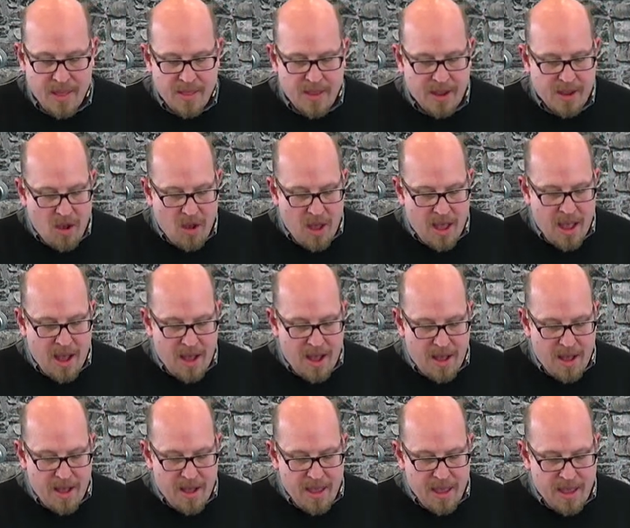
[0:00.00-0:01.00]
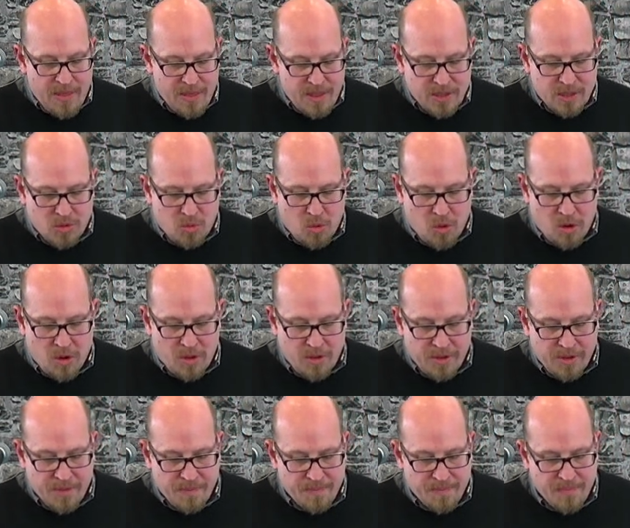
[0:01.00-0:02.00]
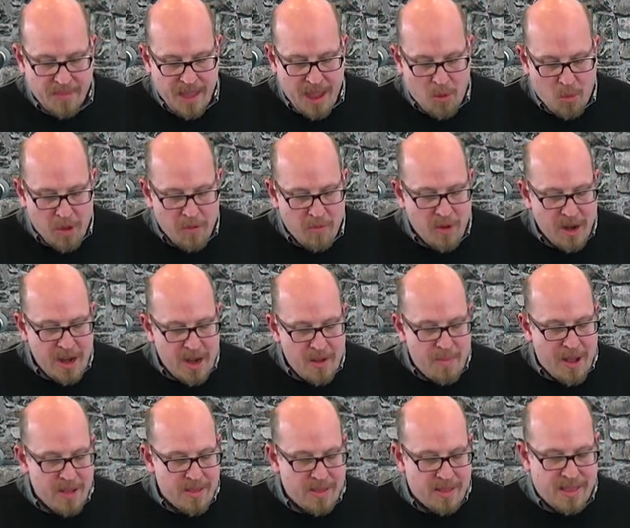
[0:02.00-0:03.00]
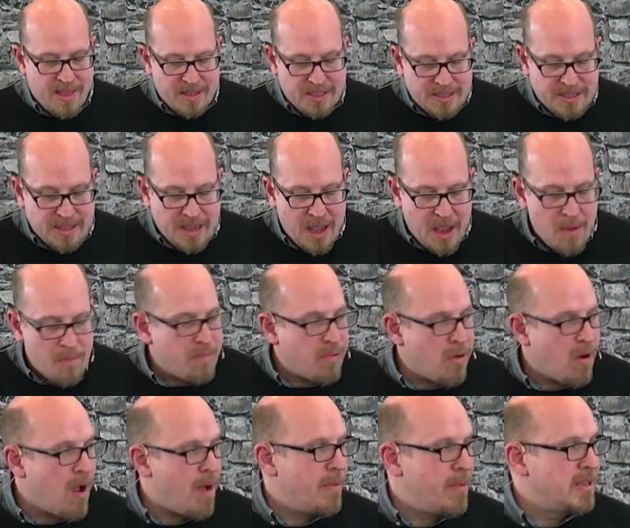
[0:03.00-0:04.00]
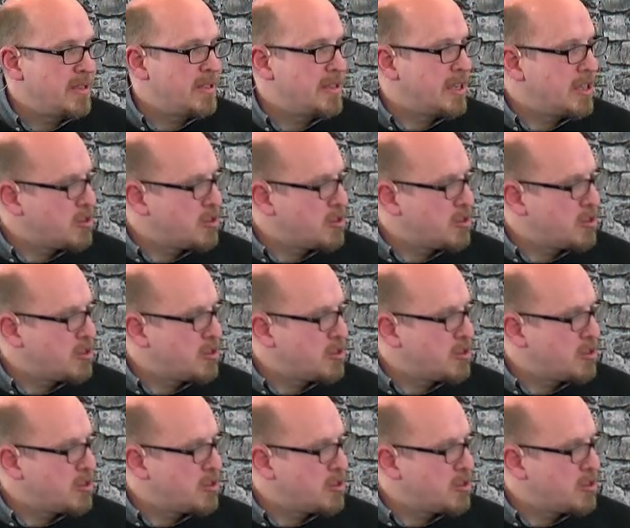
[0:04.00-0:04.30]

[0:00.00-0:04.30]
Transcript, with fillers: that, uh, in this world. And we read about this promise,